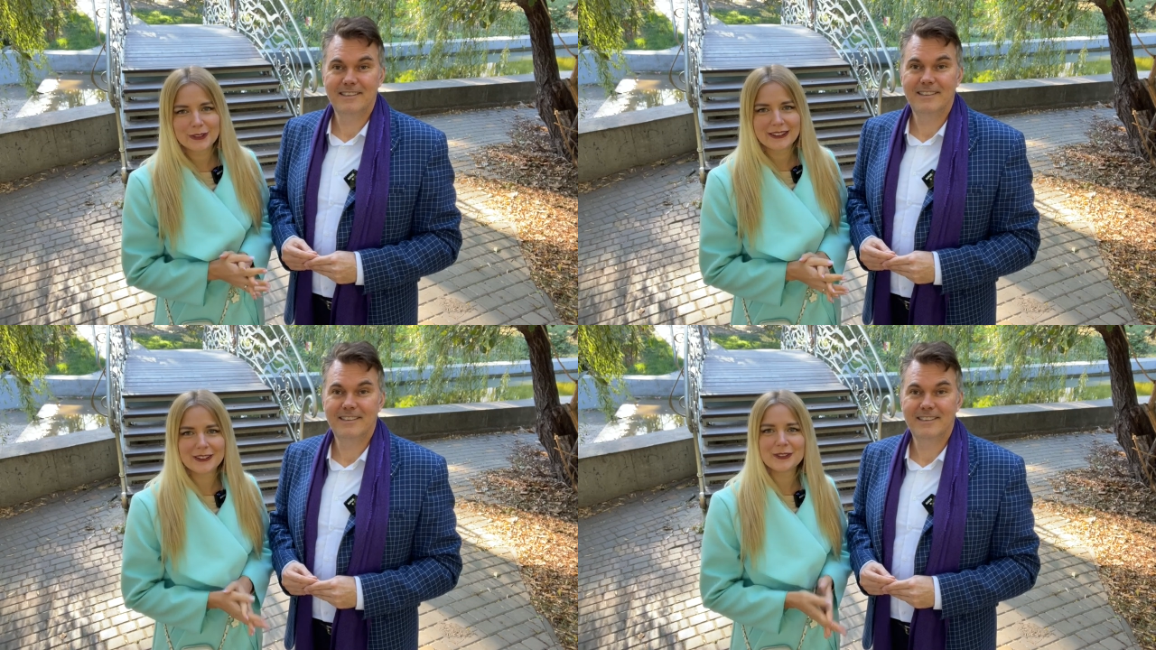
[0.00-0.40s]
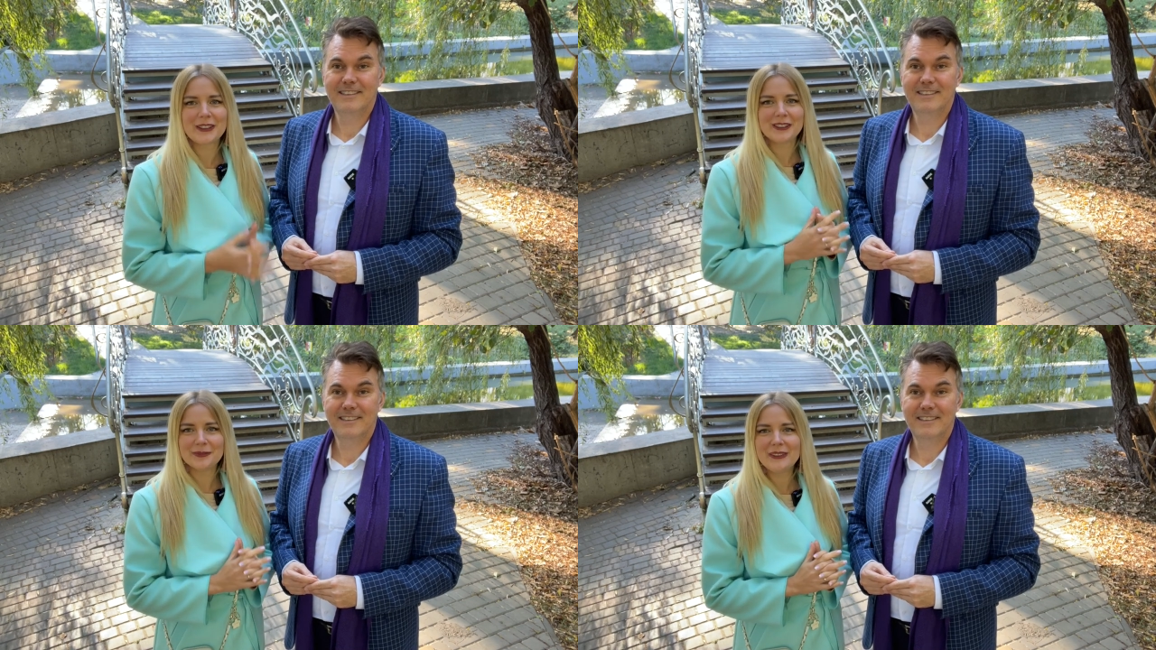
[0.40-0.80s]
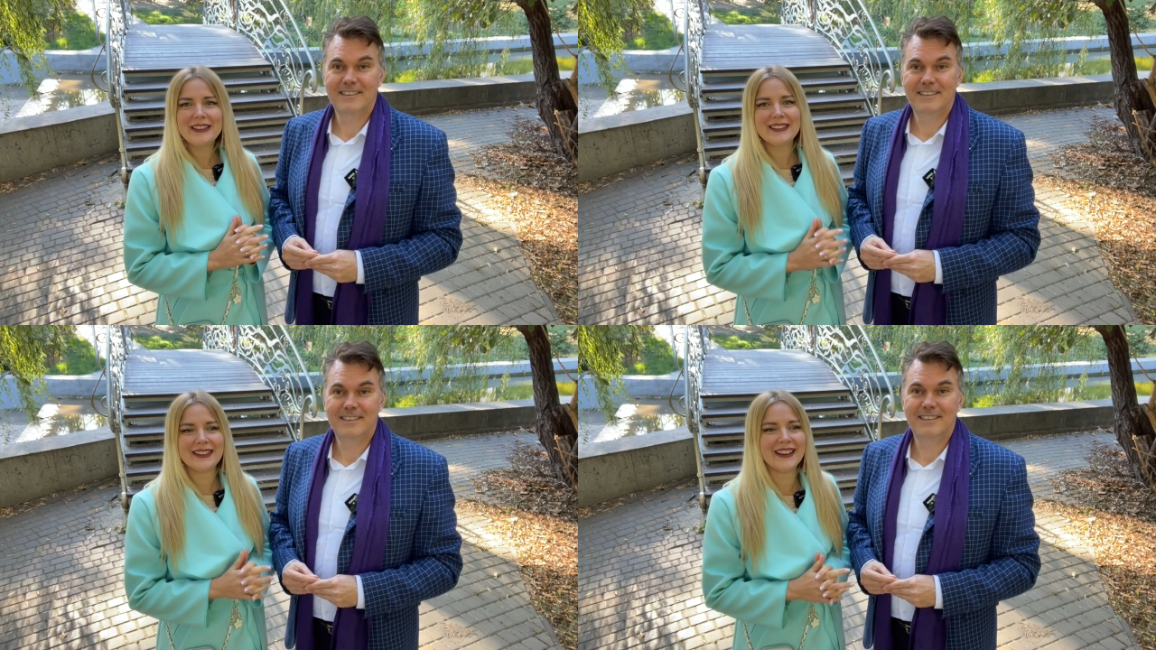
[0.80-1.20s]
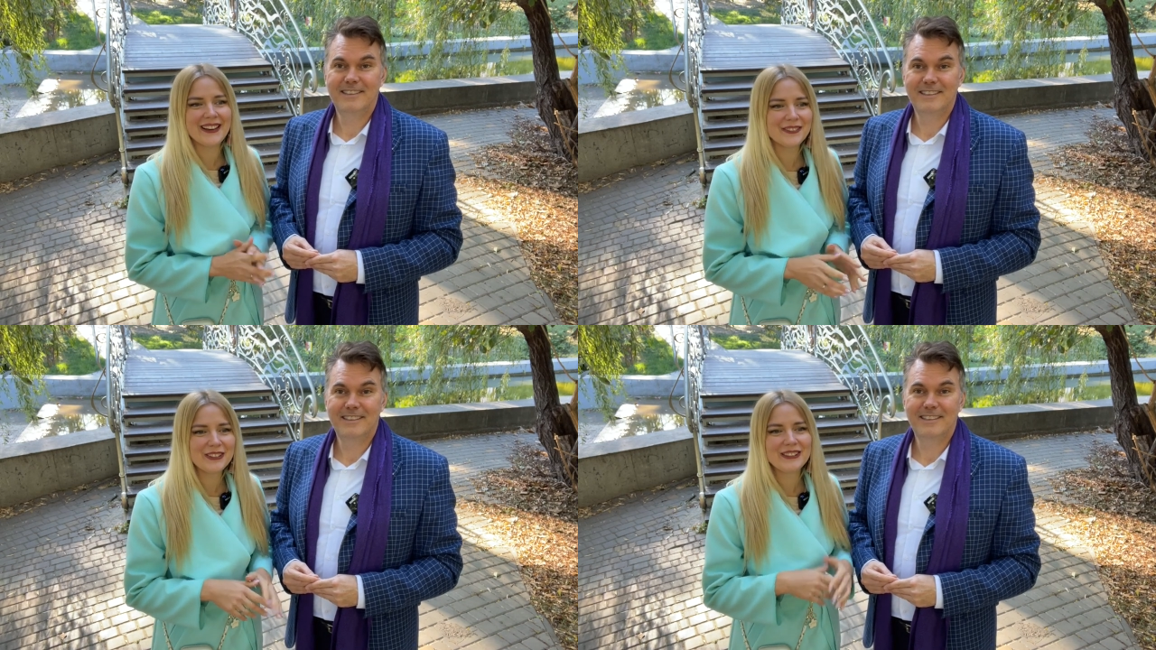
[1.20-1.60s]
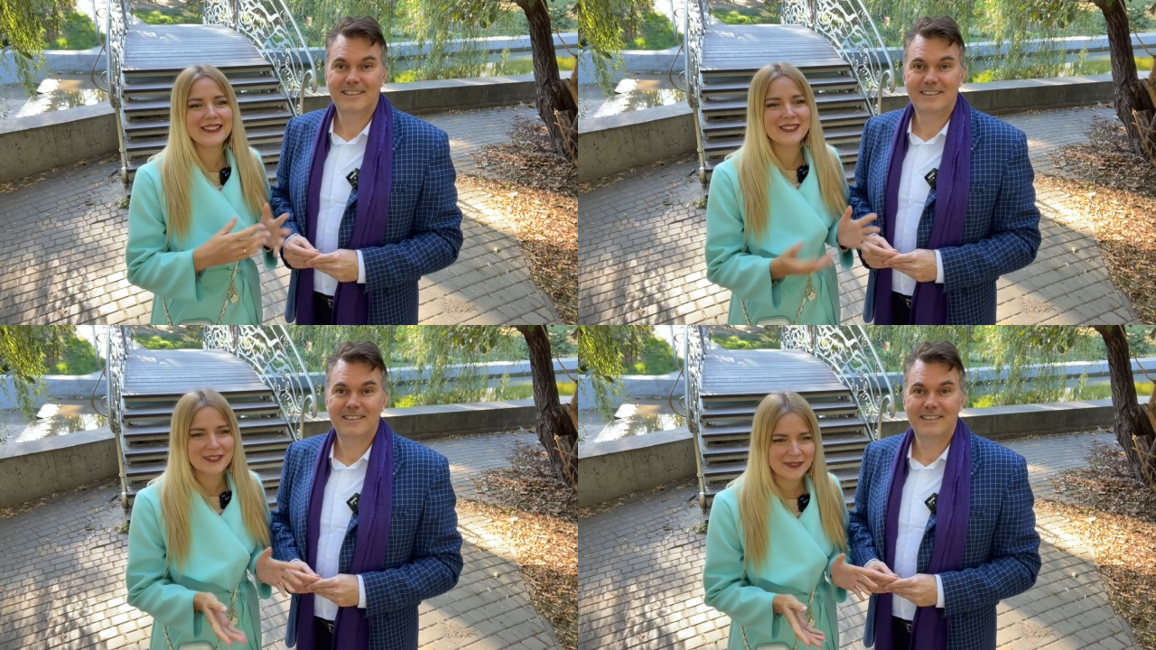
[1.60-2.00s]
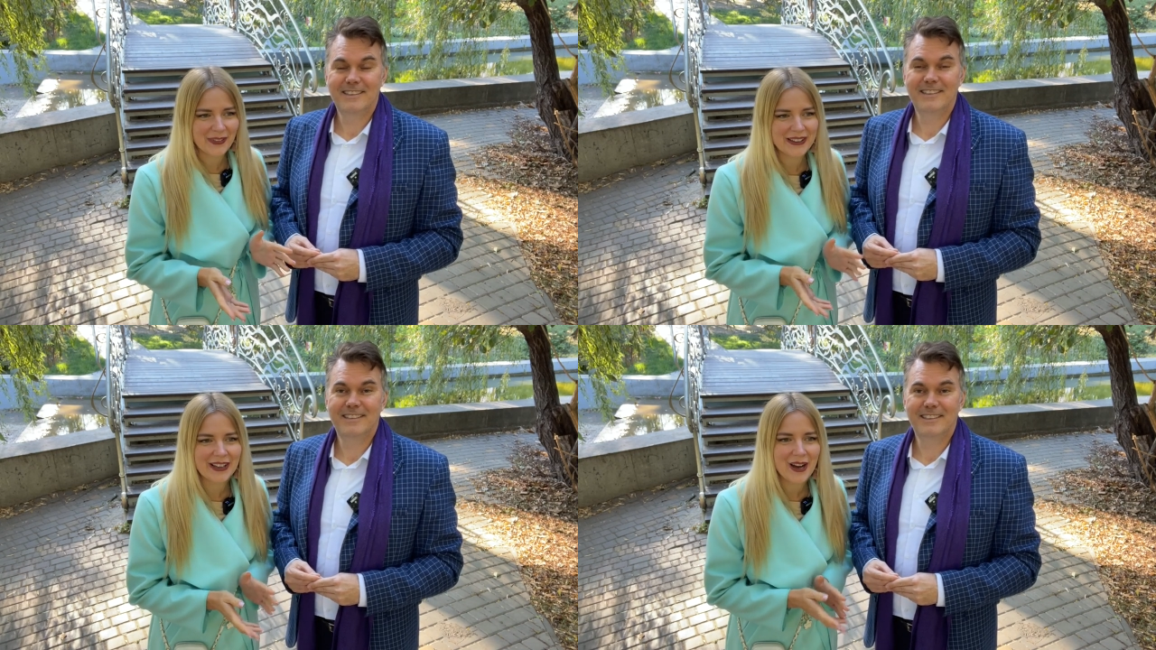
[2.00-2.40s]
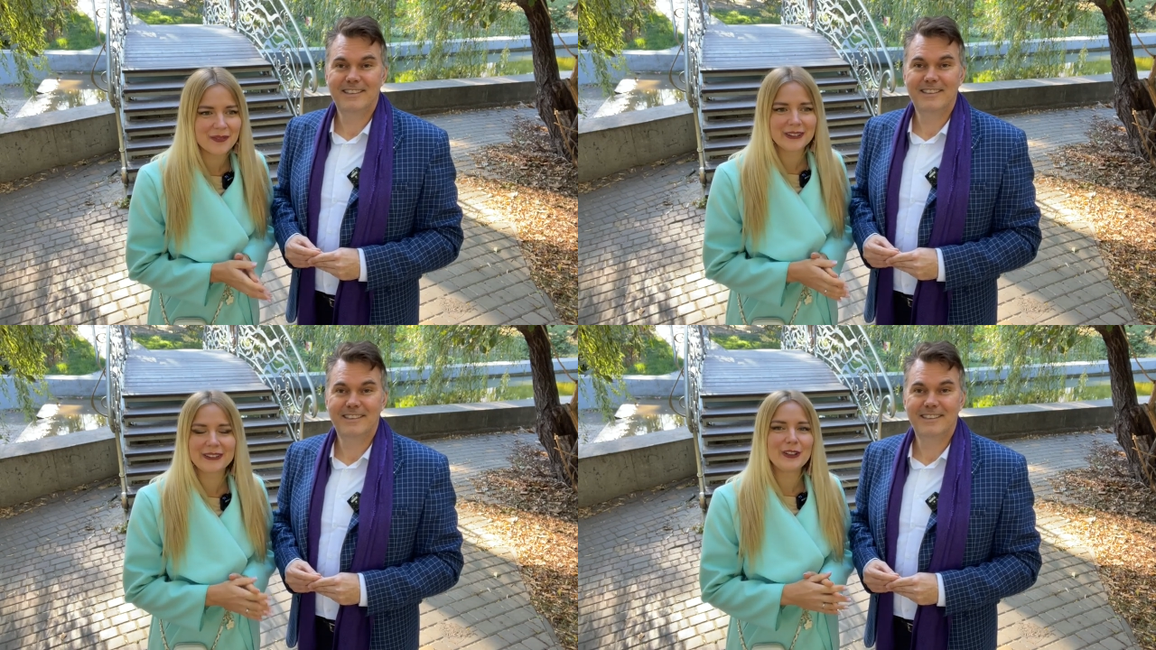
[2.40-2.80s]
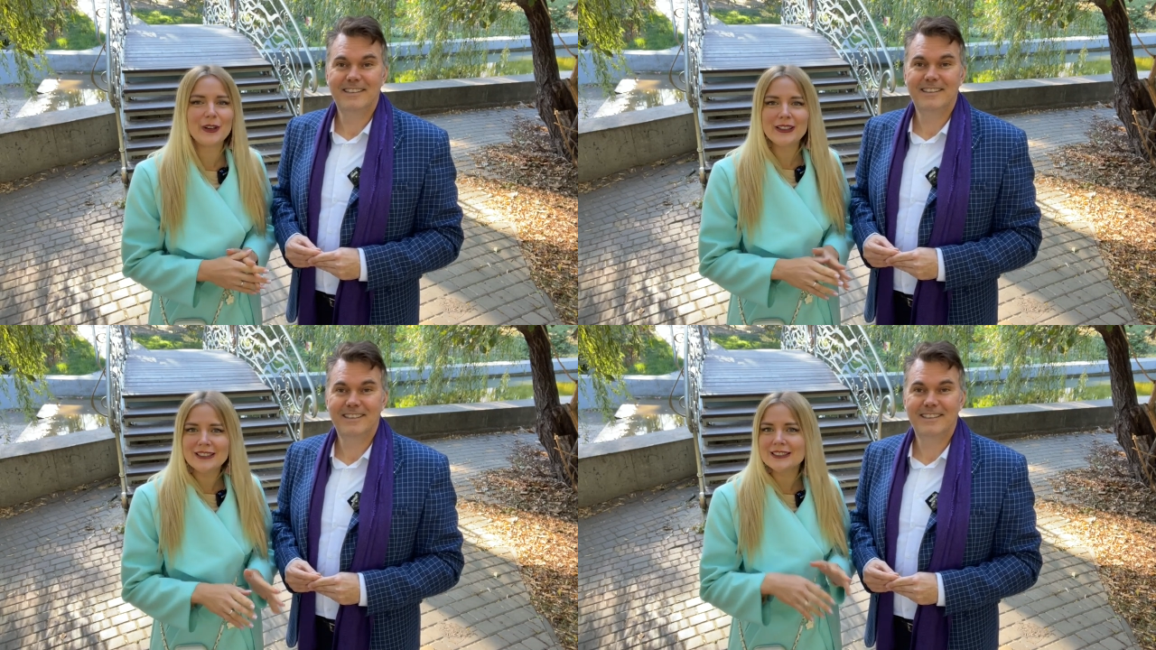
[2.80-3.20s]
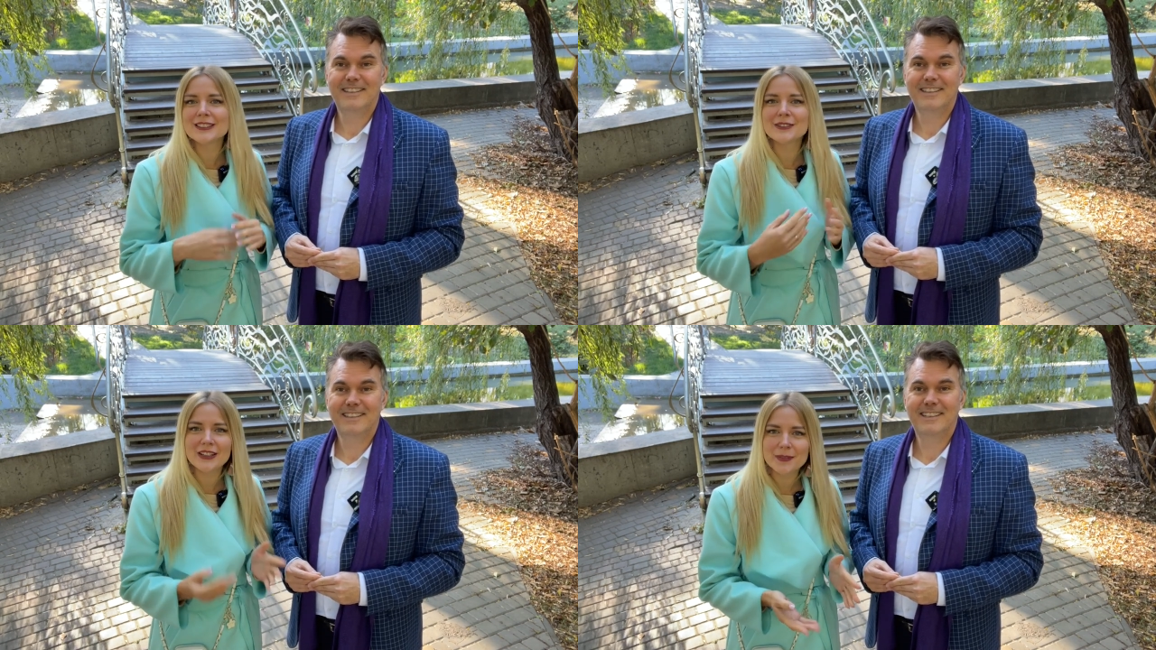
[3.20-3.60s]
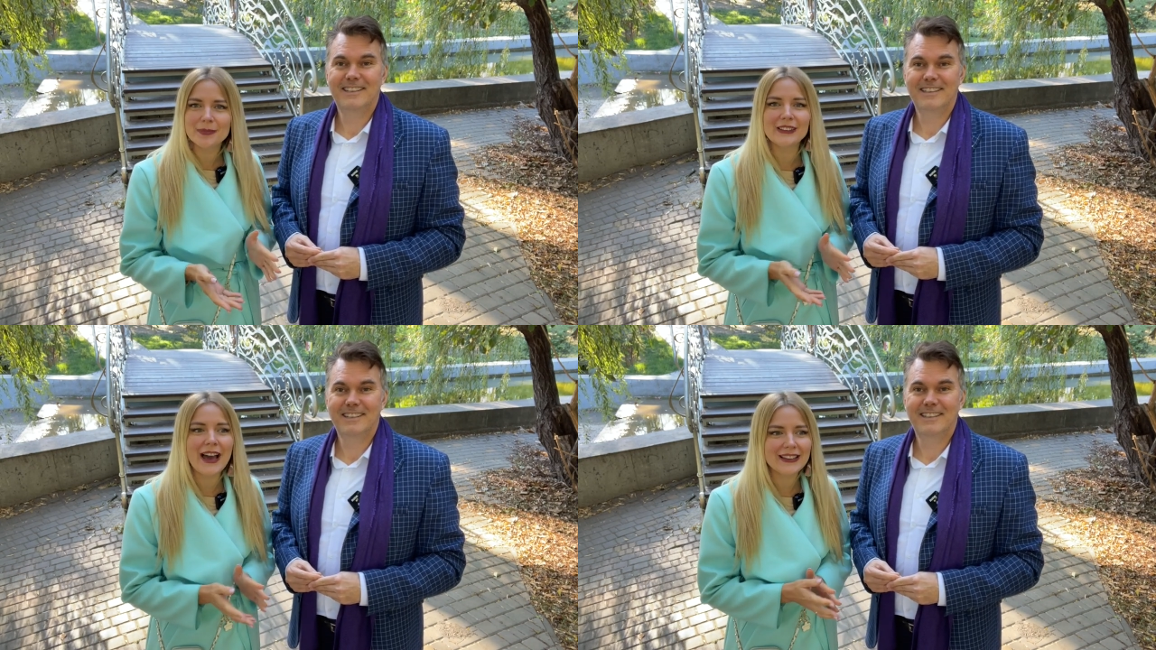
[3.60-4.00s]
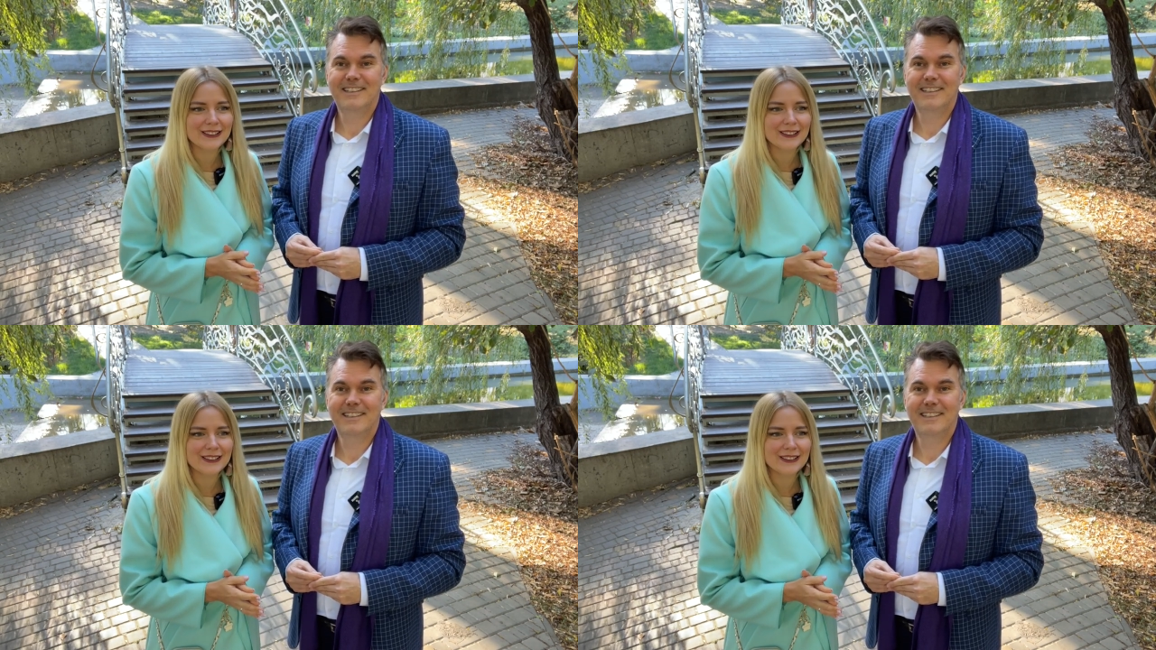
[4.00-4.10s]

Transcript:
Speaker 1: and look at me, I wouldn't give my number. No, I do it very polite,